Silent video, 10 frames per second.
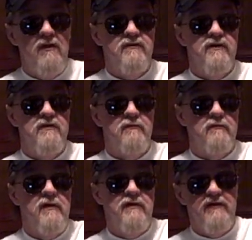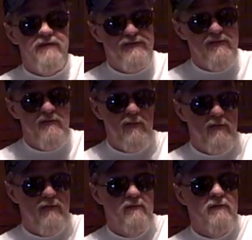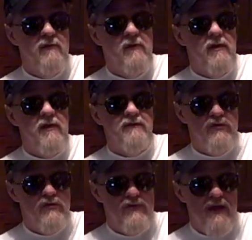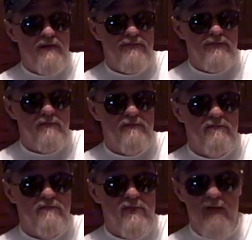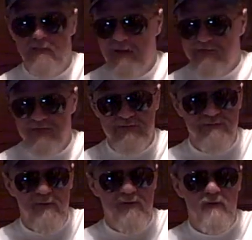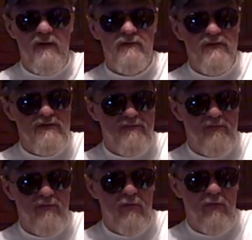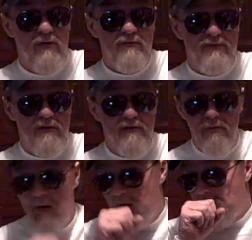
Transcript: until December of 2000. And I've also spoke about this before also.